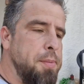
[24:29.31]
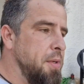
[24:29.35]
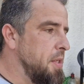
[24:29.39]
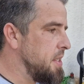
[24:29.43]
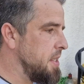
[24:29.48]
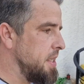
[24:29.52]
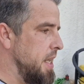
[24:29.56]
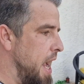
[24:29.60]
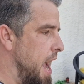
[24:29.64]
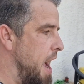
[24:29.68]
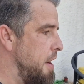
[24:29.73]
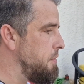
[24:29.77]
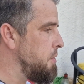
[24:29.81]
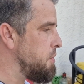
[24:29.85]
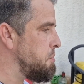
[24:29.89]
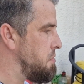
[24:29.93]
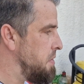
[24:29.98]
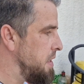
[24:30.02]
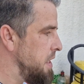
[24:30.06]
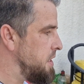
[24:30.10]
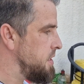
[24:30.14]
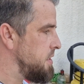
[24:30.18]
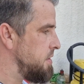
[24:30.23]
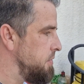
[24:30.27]
because I haven't
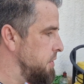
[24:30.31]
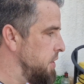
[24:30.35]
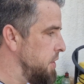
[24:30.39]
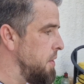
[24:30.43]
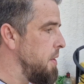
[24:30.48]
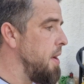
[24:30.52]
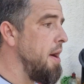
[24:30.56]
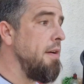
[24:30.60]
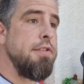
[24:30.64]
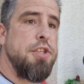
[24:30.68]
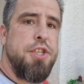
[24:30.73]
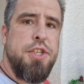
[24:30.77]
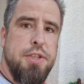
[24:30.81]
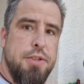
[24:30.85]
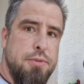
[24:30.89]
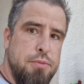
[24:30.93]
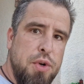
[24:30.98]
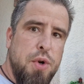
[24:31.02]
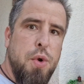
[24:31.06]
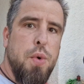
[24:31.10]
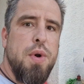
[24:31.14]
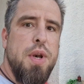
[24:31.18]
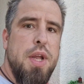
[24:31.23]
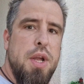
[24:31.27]
released the video. I was just
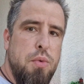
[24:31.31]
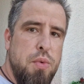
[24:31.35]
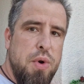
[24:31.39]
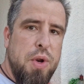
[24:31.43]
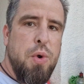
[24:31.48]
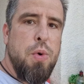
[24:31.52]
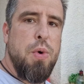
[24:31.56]
recording.